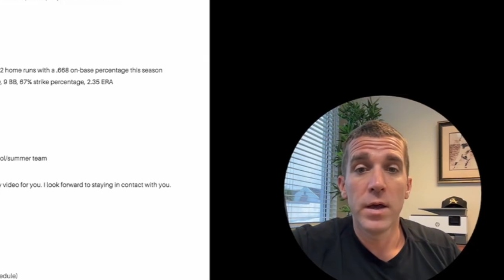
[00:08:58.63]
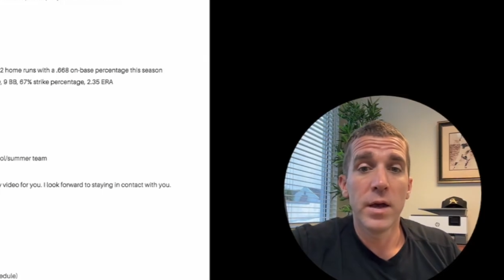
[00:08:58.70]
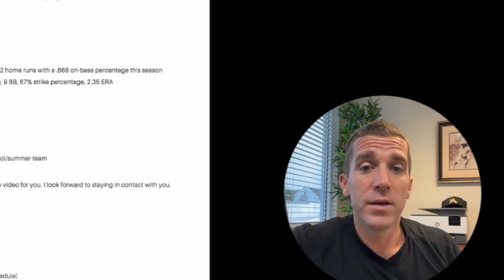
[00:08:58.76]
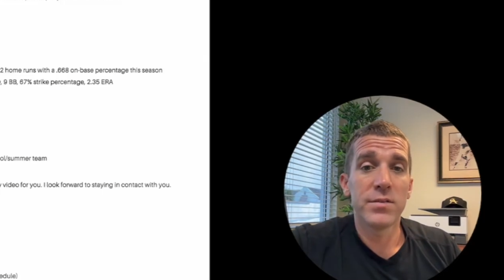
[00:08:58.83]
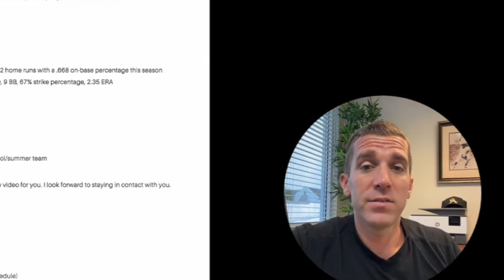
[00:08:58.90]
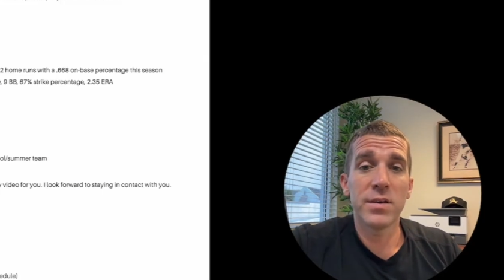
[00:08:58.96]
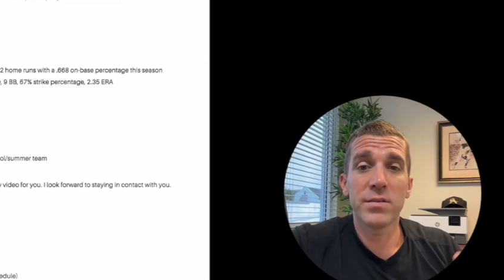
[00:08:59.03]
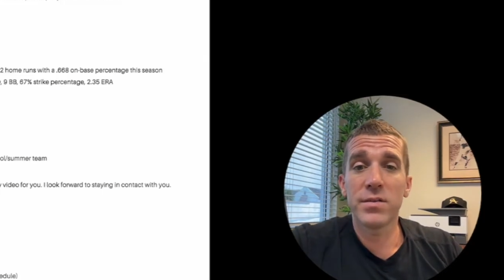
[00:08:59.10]

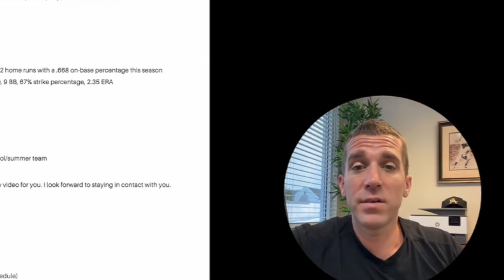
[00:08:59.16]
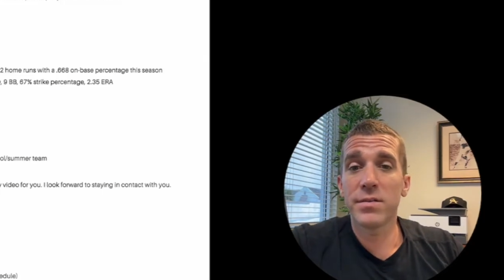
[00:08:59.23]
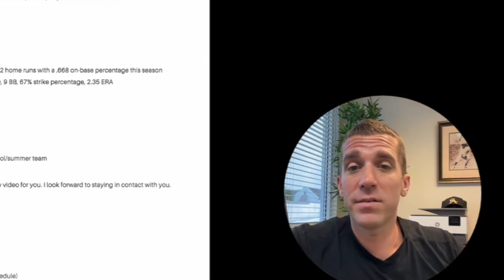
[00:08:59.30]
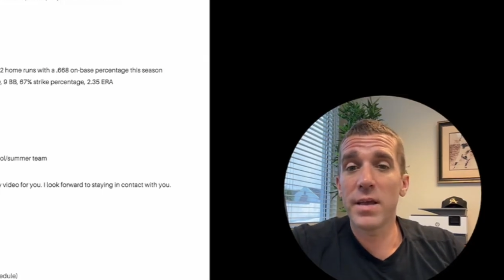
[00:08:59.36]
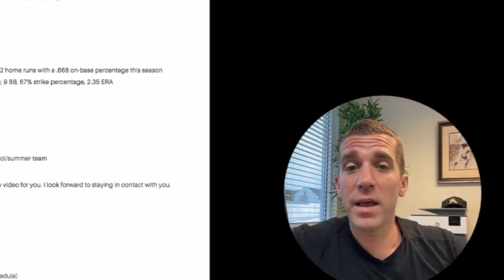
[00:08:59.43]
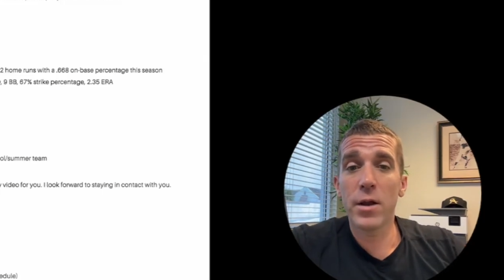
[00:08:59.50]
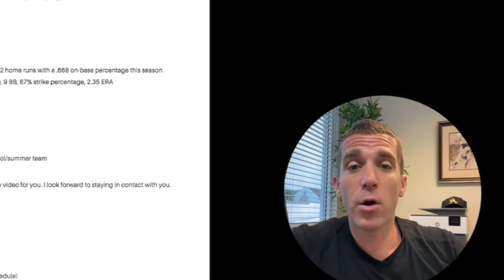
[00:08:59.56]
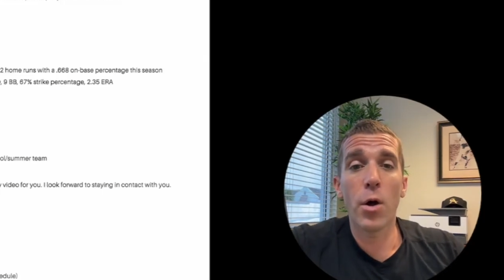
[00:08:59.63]
six
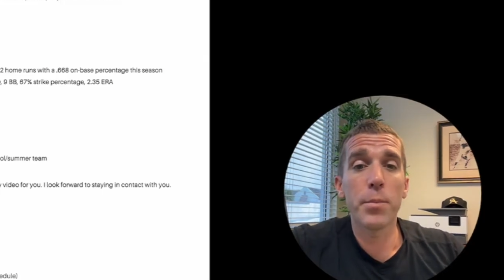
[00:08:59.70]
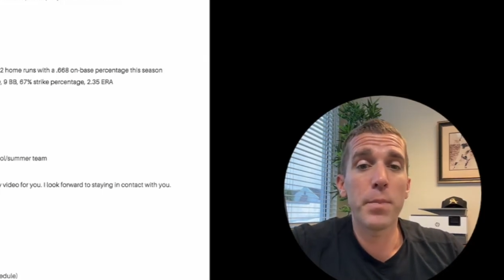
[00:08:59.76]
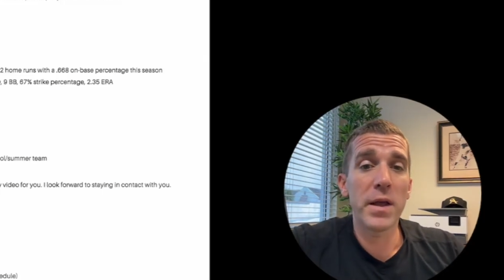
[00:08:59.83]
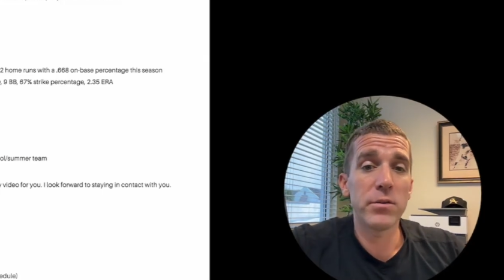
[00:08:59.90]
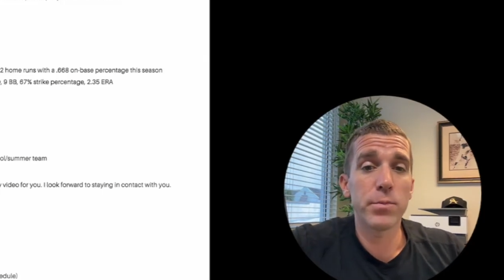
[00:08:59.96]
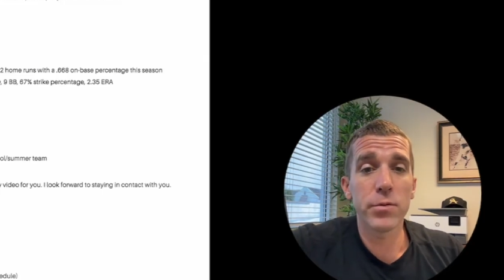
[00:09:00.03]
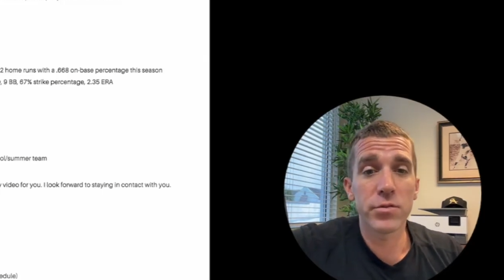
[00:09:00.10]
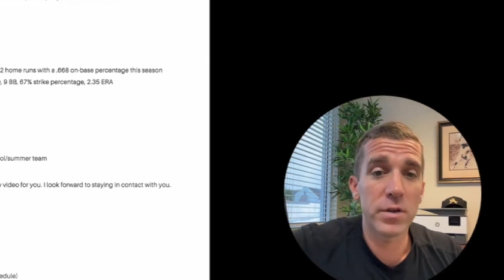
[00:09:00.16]
sixty-eight on base
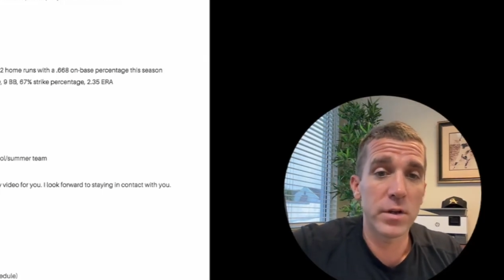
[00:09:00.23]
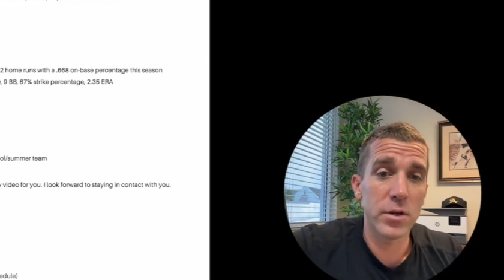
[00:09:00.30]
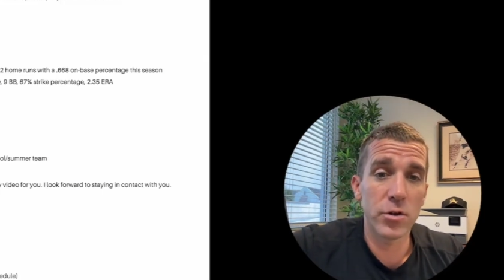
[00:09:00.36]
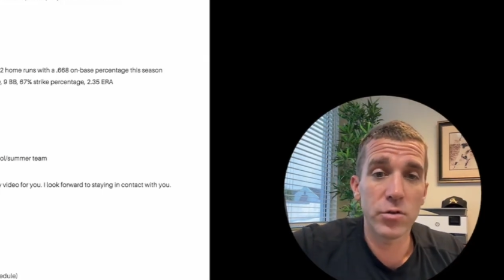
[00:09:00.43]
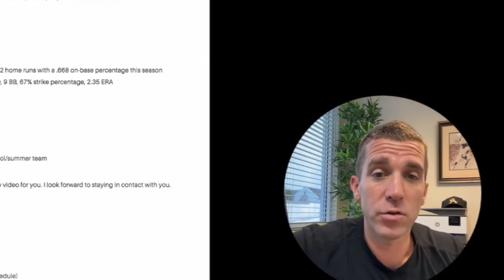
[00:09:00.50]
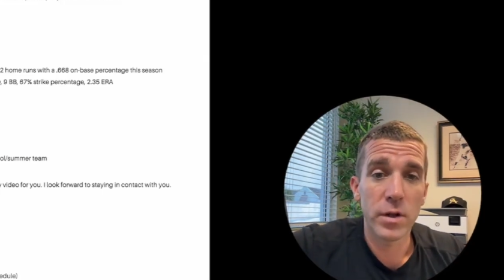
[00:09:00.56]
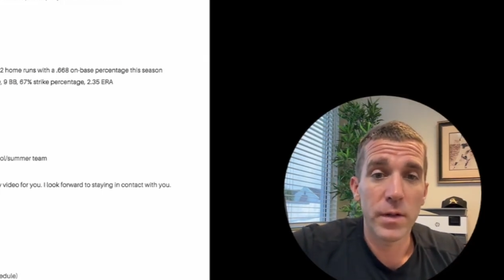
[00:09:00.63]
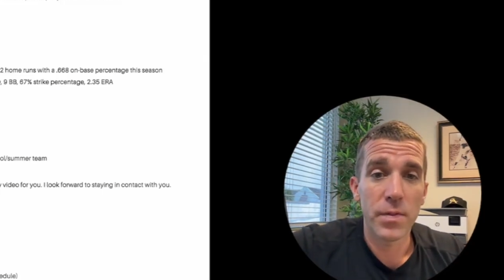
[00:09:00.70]

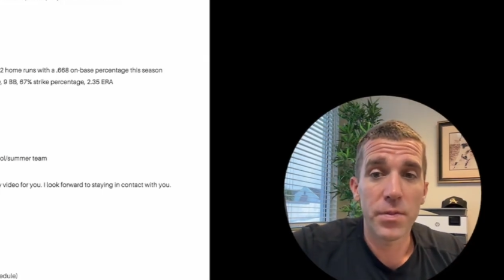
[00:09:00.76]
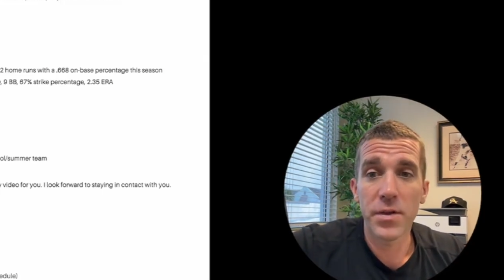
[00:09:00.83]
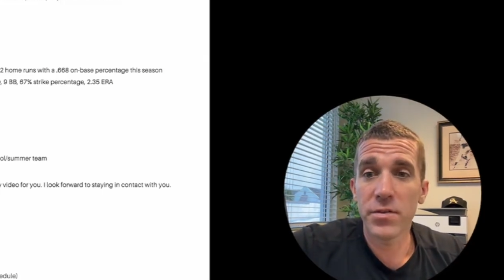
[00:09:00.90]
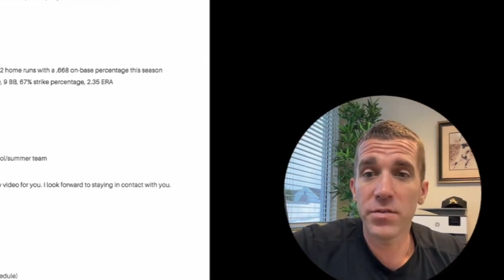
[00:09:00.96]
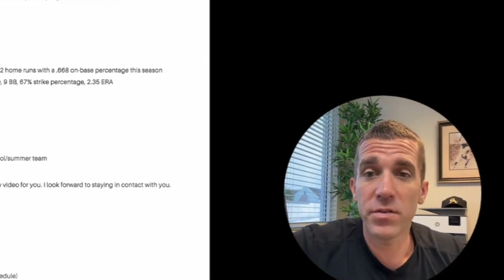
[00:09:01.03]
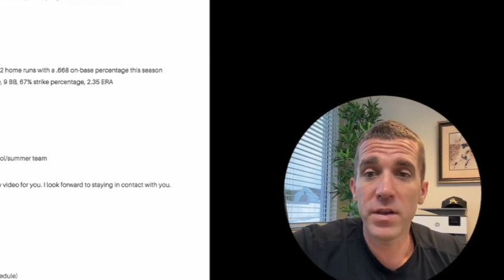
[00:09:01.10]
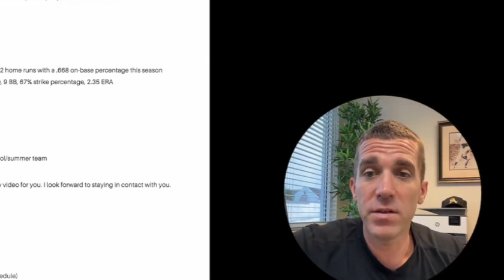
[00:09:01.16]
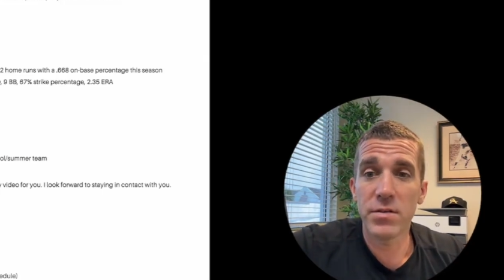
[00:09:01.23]
percentage this
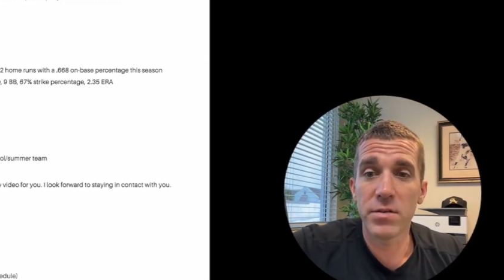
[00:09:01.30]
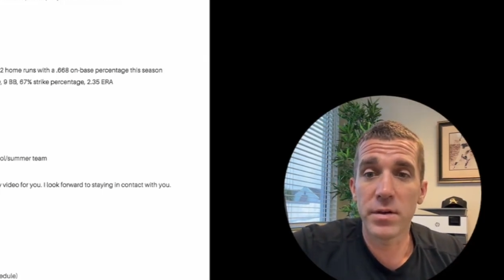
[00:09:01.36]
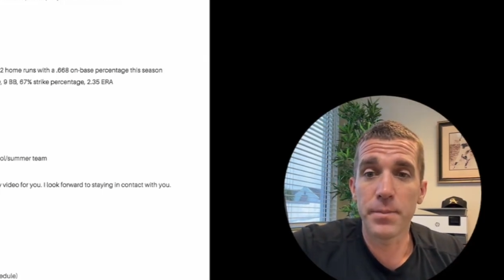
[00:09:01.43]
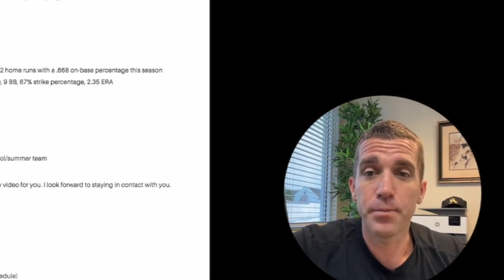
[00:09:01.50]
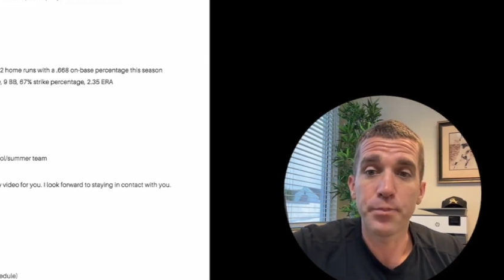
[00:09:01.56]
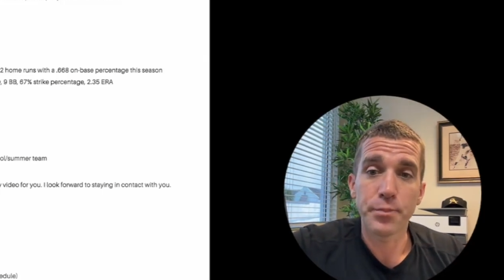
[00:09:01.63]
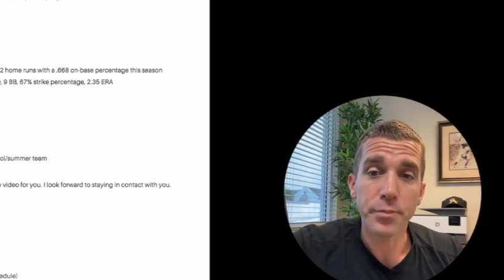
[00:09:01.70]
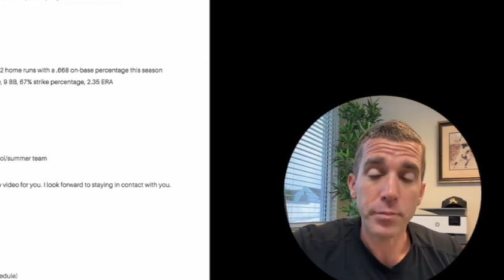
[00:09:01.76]
season.
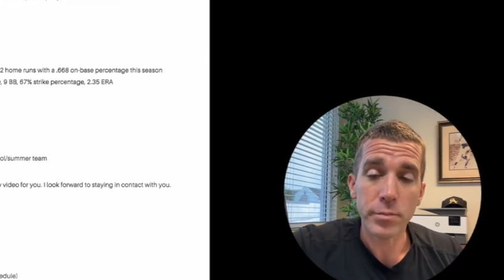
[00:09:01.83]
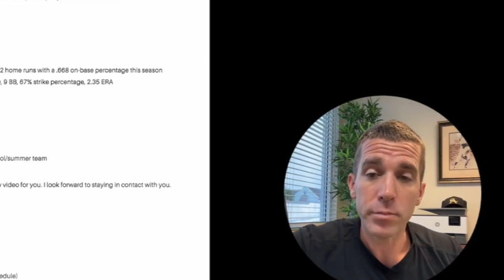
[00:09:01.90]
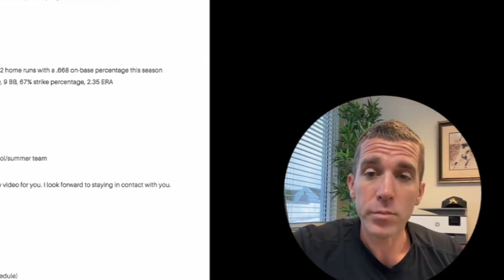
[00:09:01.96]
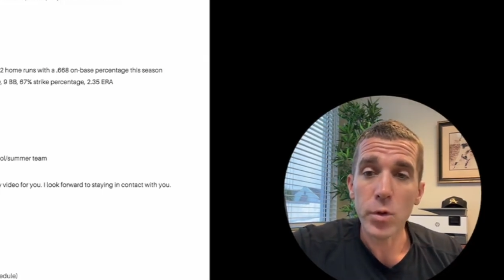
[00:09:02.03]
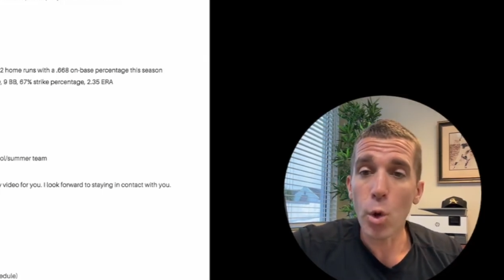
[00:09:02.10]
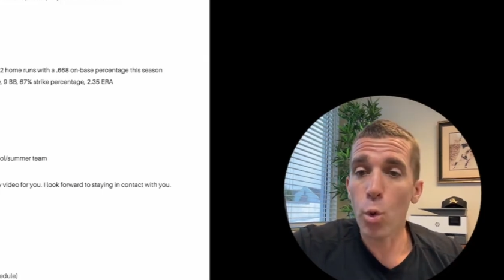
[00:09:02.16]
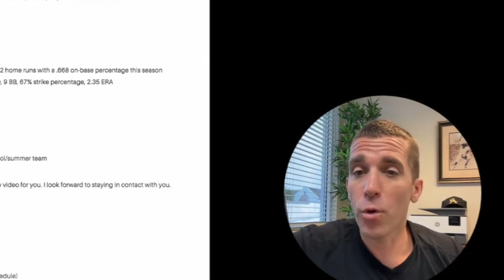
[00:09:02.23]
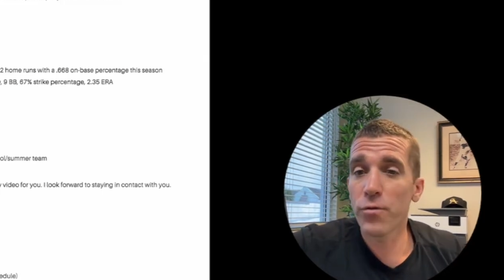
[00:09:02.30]

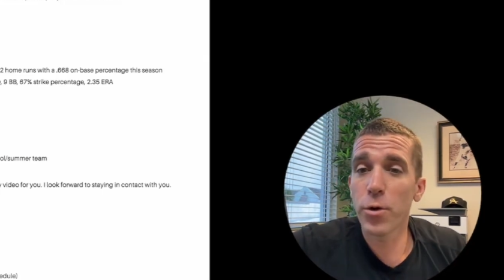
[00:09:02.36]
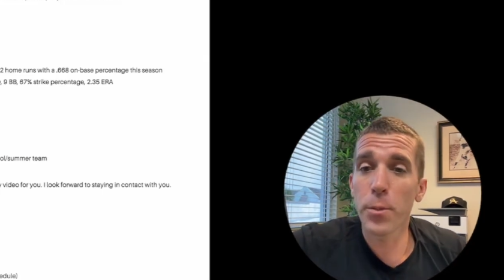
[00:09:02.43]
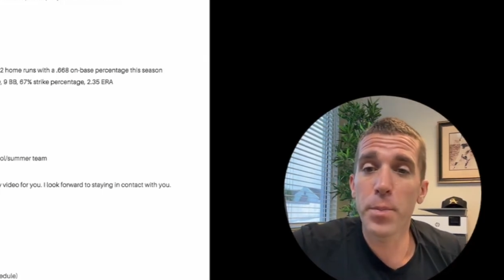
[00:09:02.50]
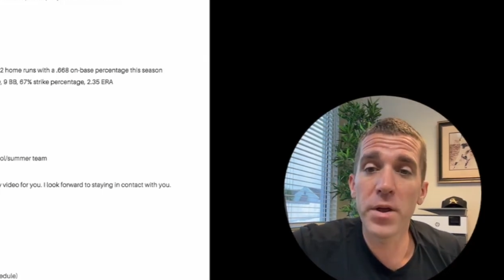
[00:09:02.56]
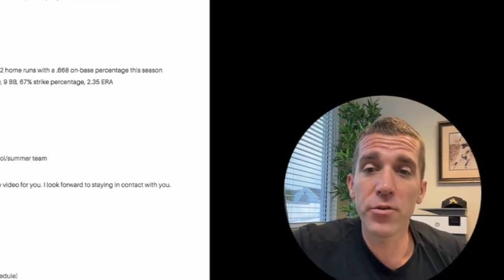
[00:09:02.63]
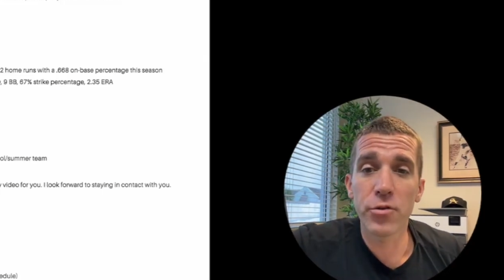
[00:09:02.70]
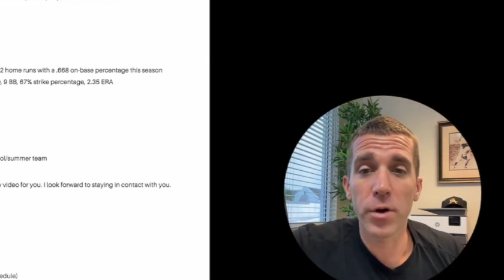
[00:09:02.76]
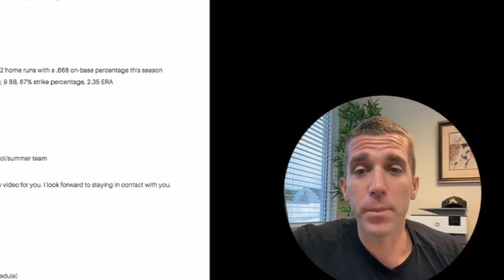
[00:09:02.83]
Or if you're a
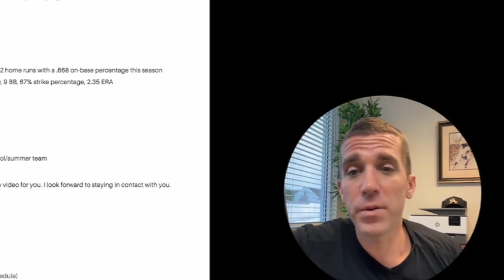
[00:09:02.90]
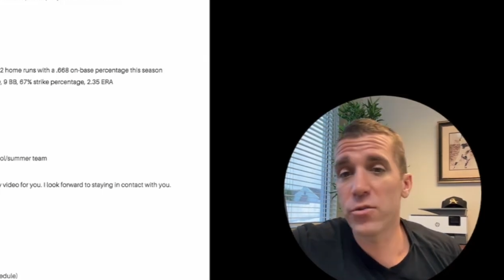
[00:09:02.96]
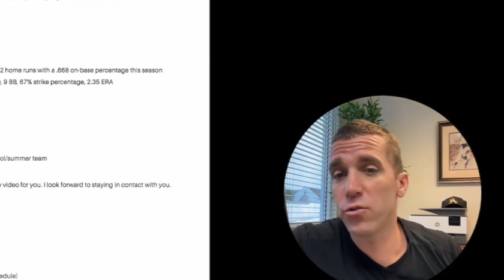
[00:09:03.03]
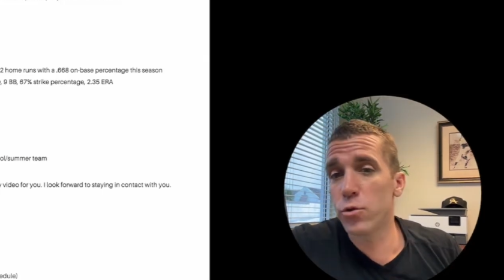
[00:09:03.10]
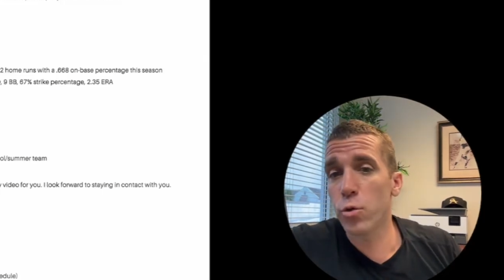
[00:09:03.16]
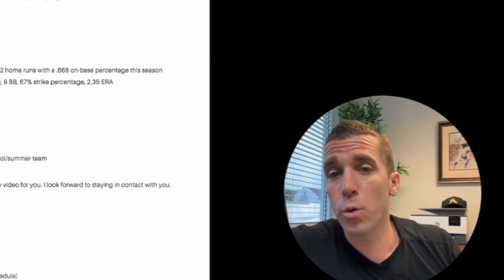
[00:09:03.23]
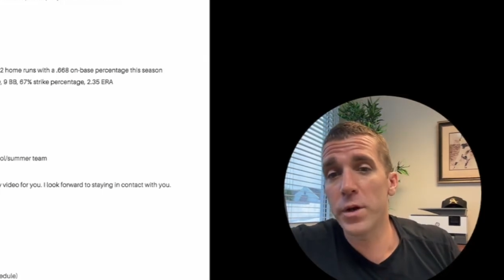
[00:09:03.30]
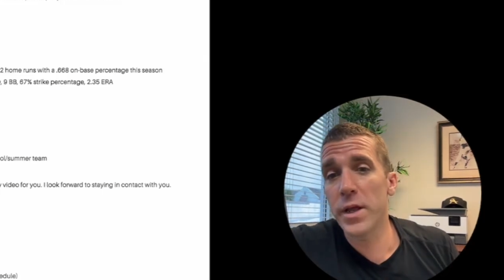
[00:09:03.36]
pitcher, I pitched
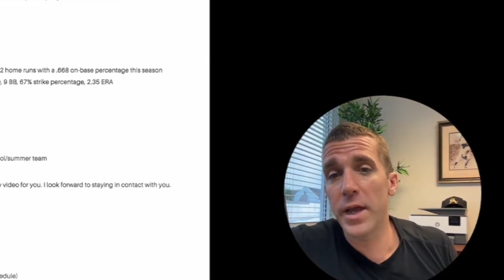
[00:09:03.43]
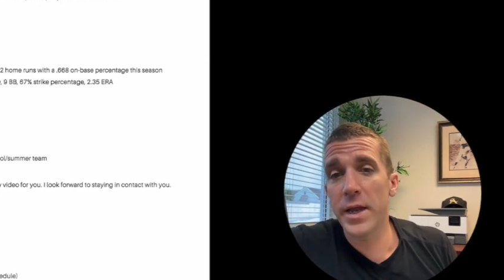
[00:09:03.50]
twenty-eight